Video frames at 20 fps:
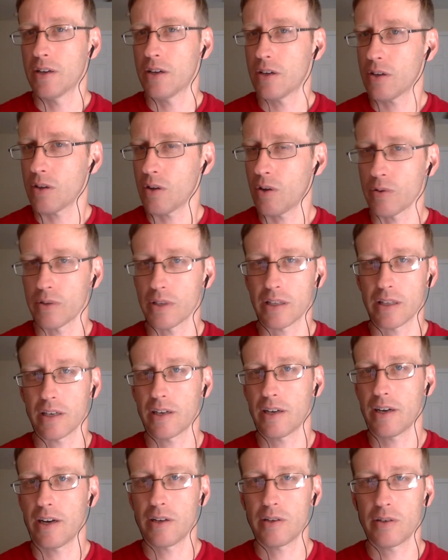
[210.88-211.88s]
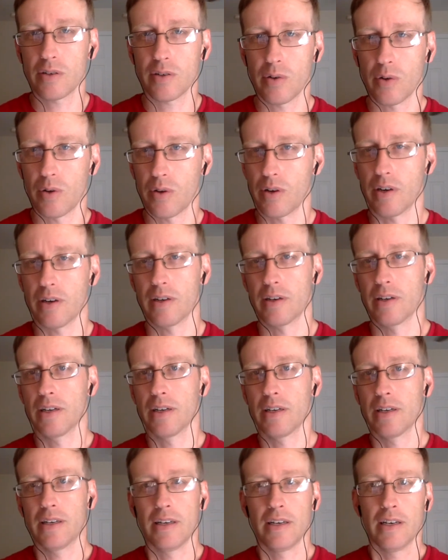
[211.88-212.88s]
holding the gun or
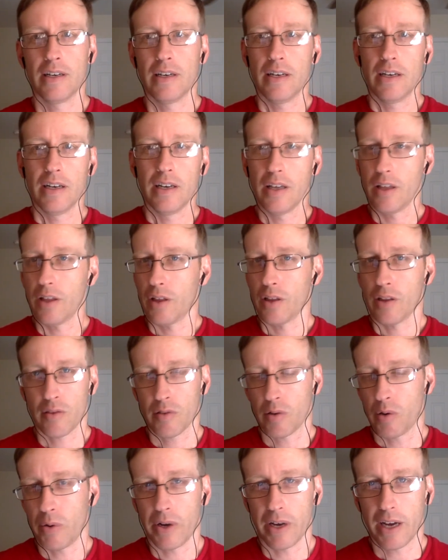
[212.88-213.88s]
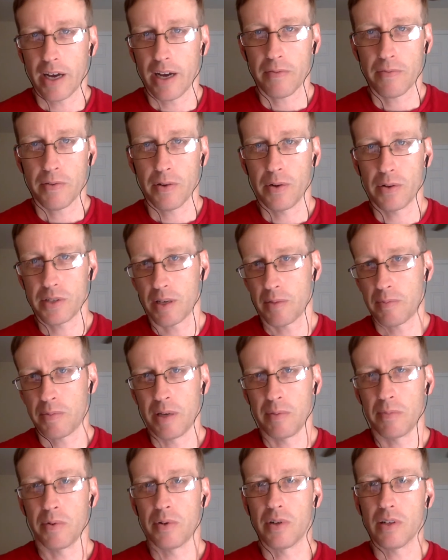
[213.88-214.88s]
throwing iPhones at
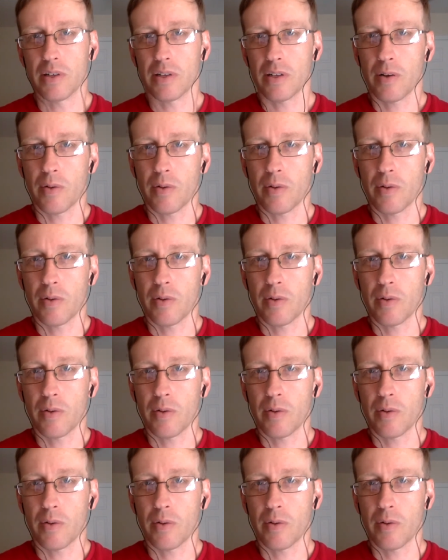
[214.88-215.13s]
people,